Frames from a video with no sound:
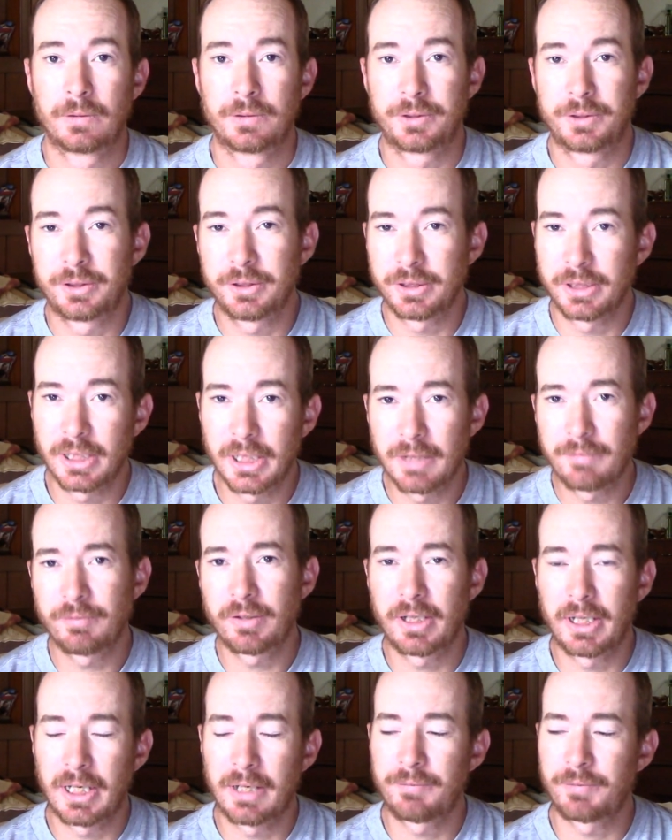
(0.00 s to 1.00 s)
do you ever
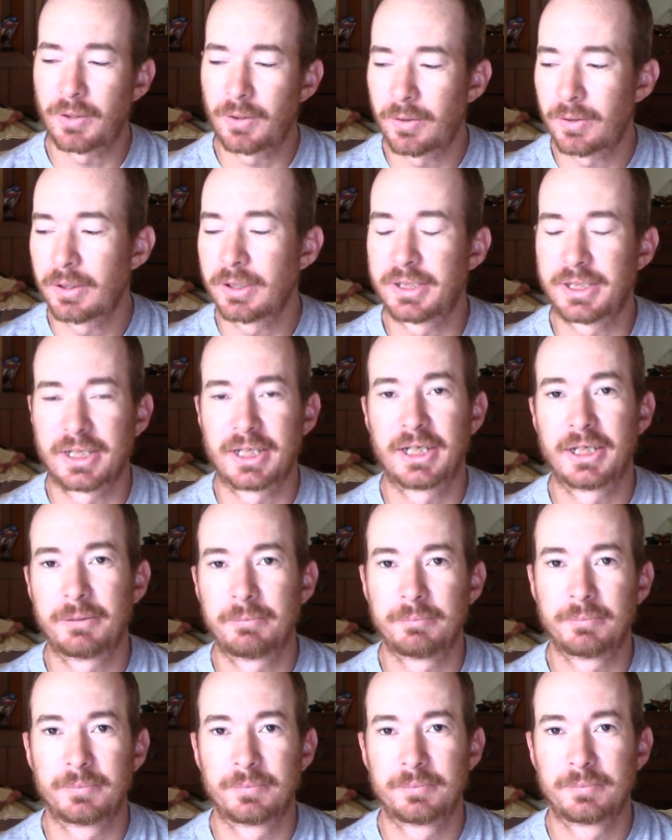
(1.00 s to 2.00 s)
have a hard
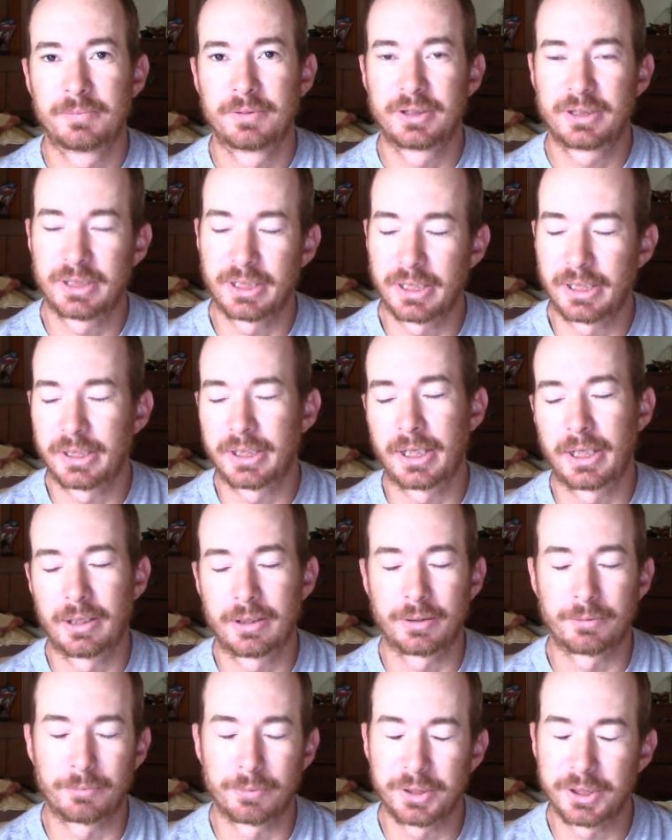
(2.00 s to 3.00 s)
time sitting down
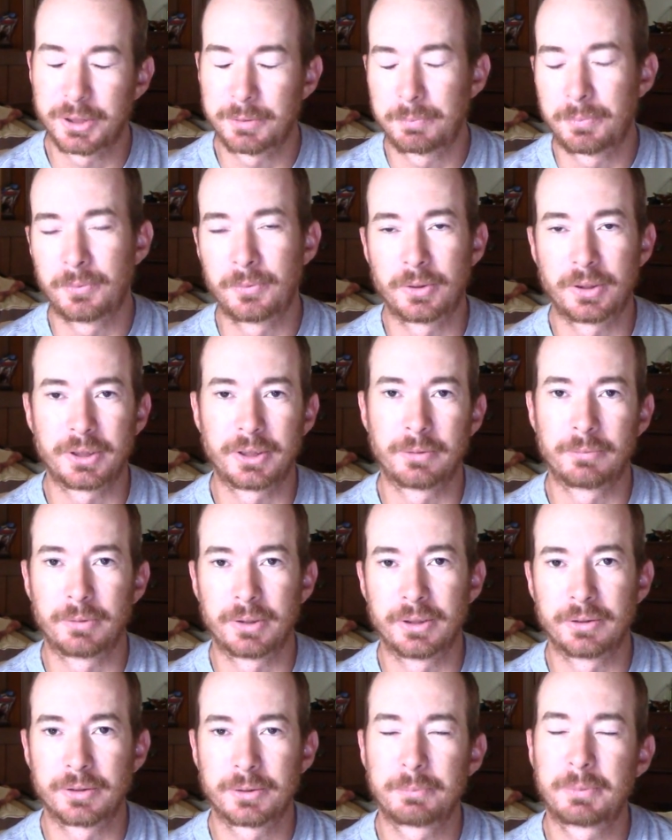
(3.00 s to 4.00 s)
and respooling your
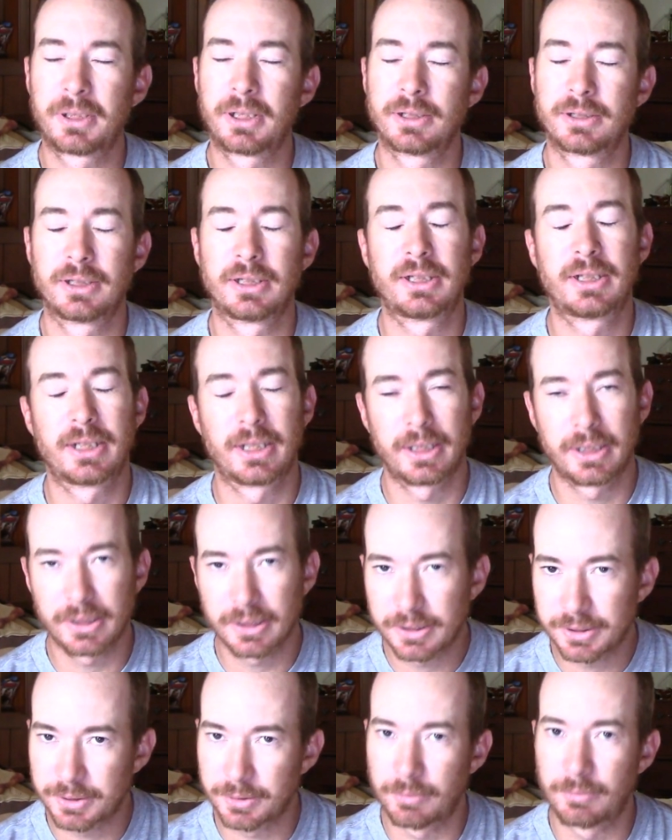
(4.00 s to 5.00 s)
reels because it
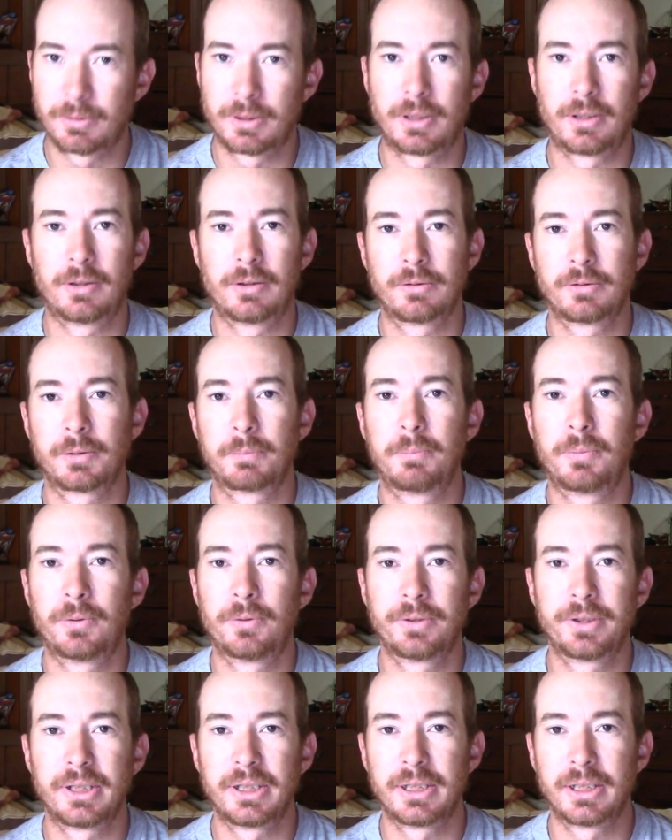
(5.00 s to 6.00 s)
takes so long to
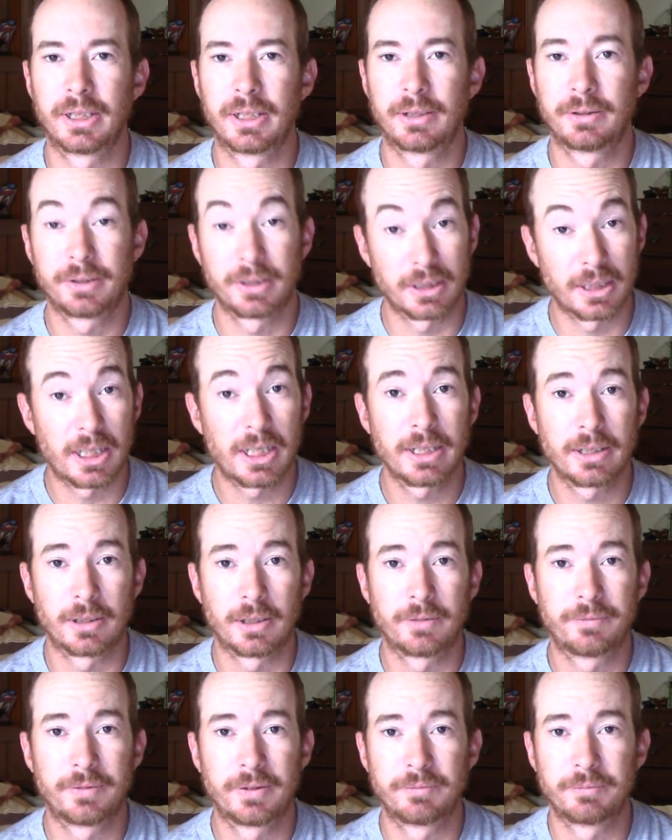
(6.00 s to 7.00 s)
pull the line
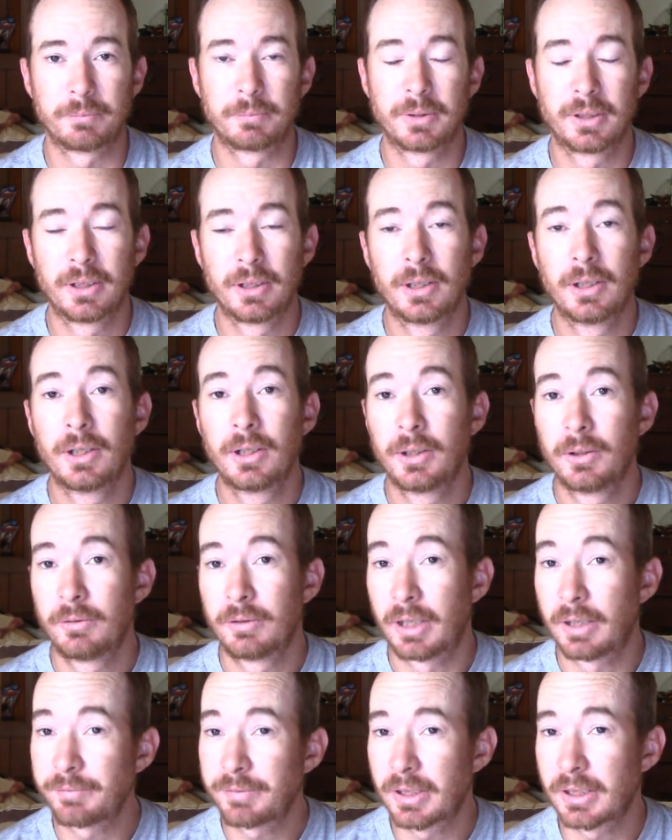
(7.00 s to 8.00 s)
off of them?
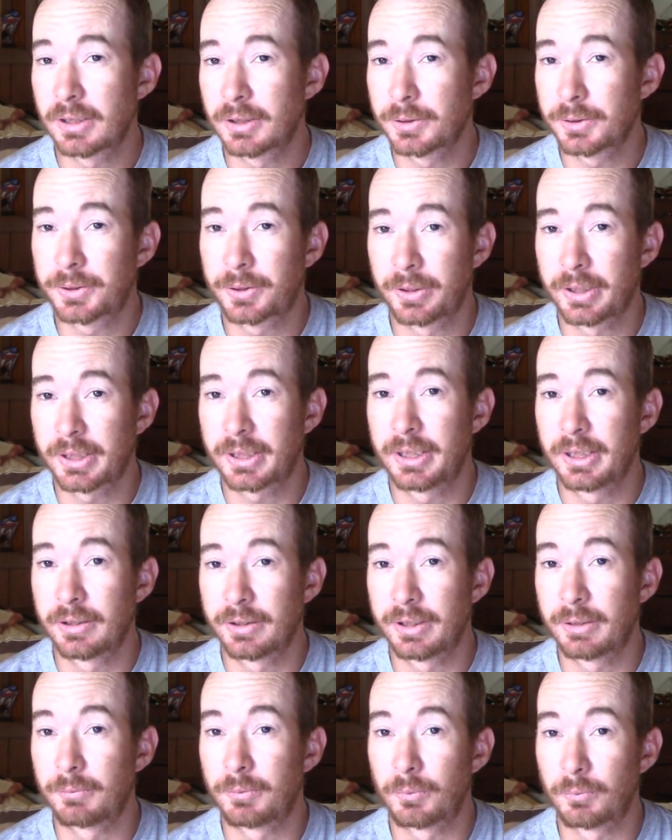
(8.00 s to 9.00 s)
I've got a little trick here
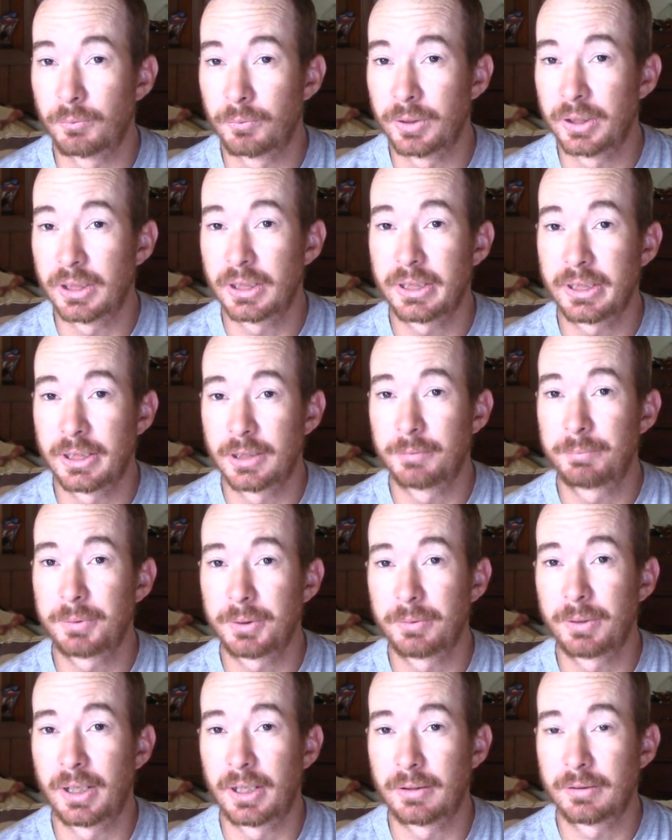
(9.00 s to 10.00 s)
that will really help
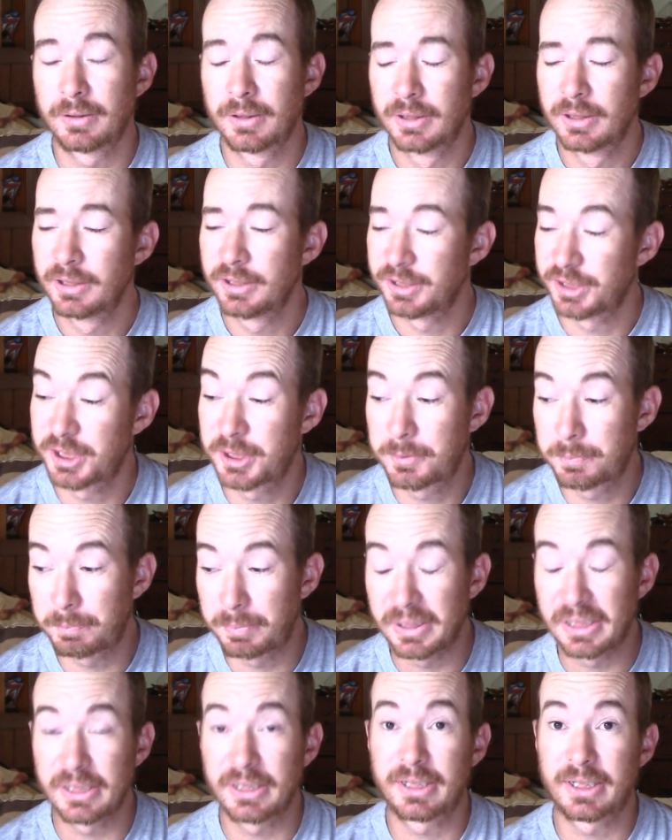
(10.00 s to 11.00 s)
you out,
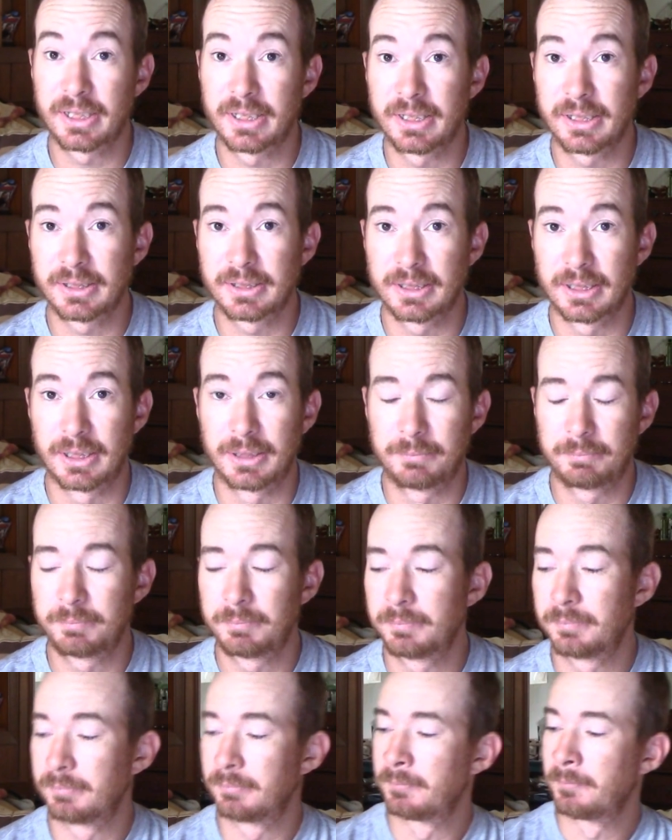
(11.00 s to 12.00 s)
speed things up.
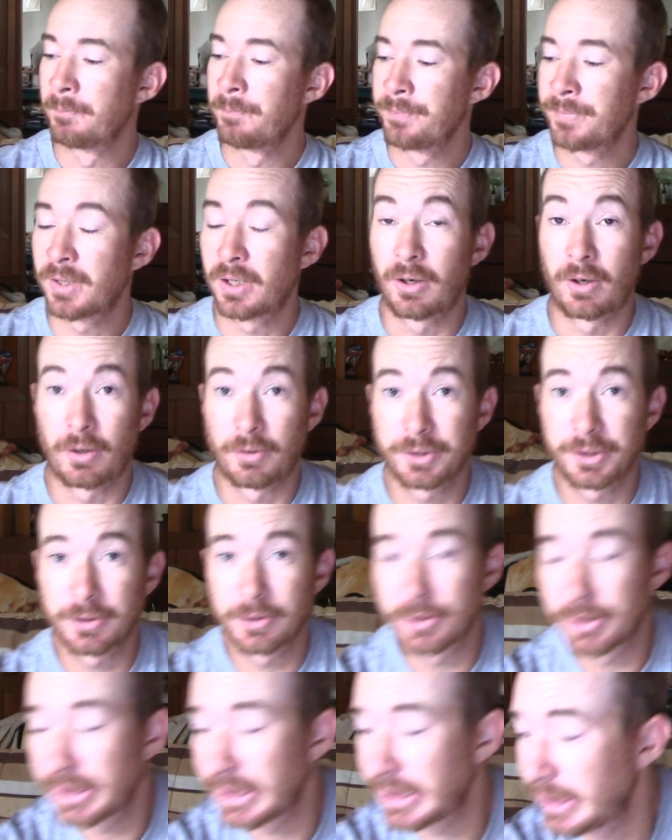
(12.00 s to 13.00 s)
All you're
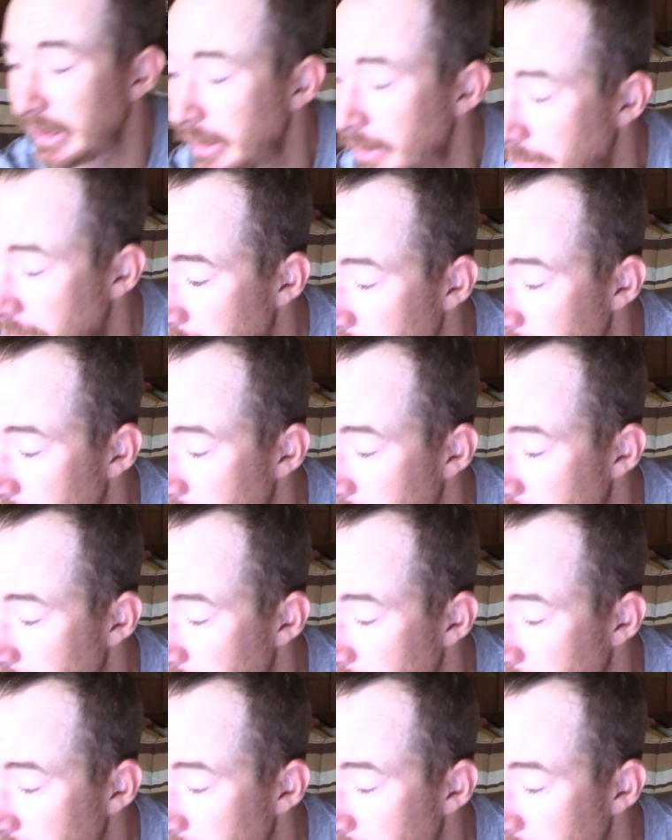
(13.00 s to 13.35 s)
going to need,